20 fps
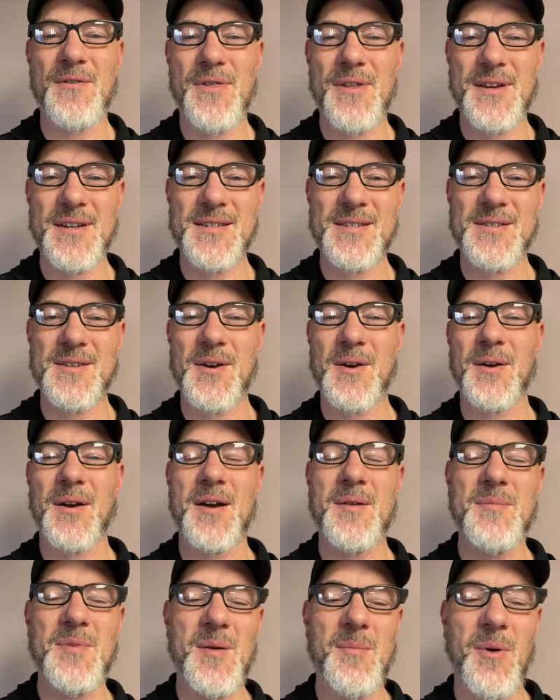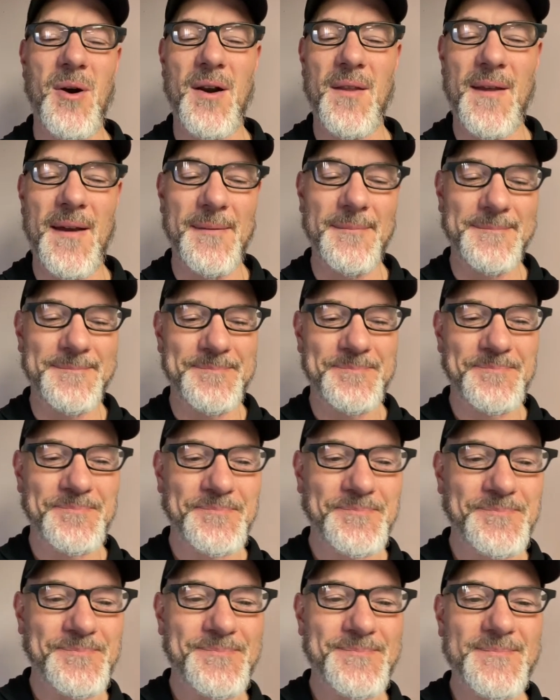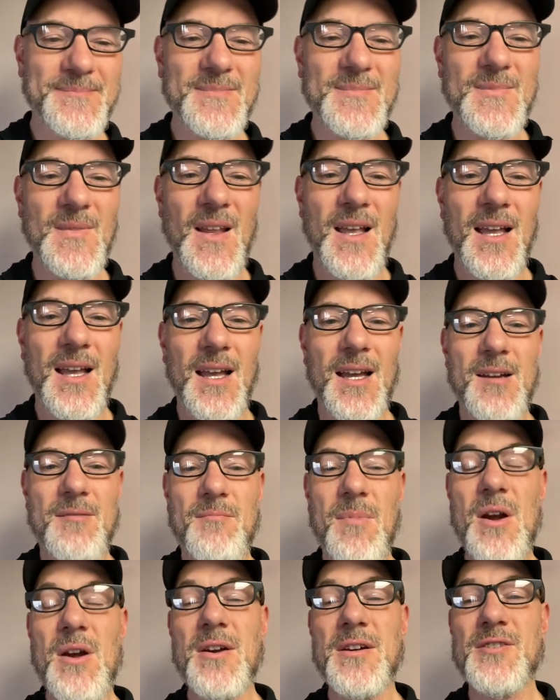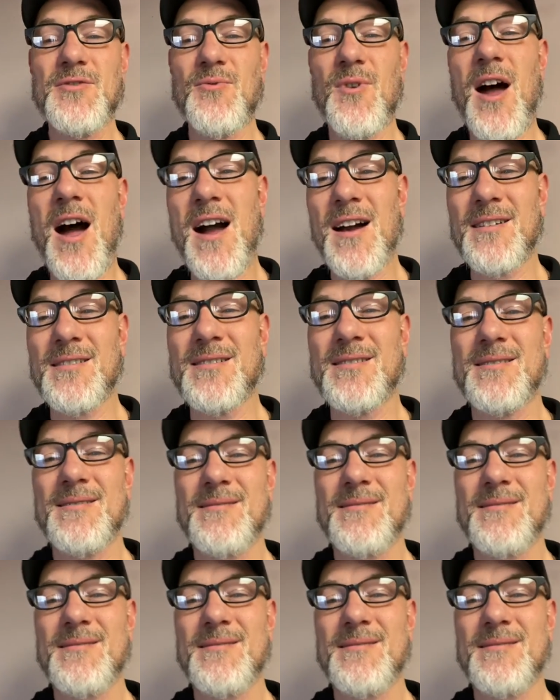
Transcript: things. So come be a part of that. Marriage rocks.